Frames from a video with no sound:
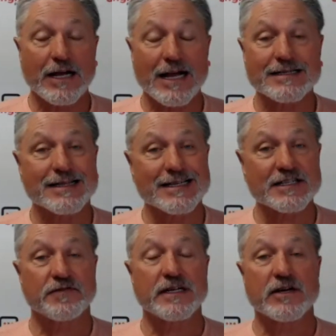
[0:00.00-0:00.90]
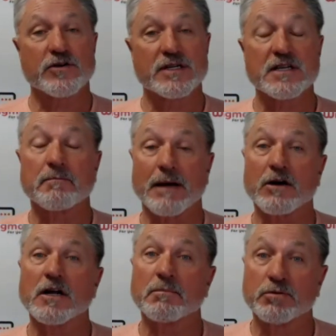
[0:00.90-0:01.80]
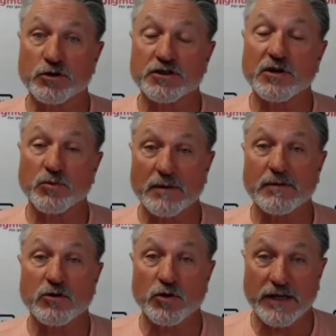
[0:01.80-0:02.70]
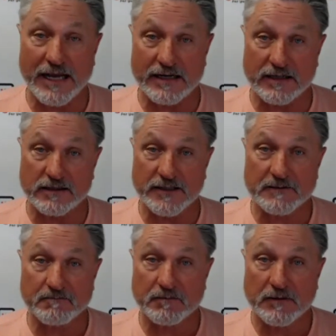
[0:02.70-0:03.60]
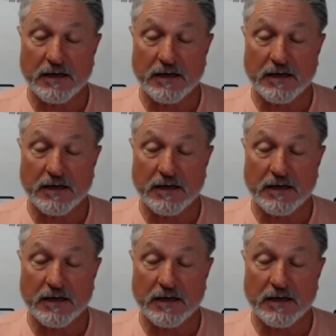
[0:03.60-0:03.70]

Now, guys, this video is about approaching women organically.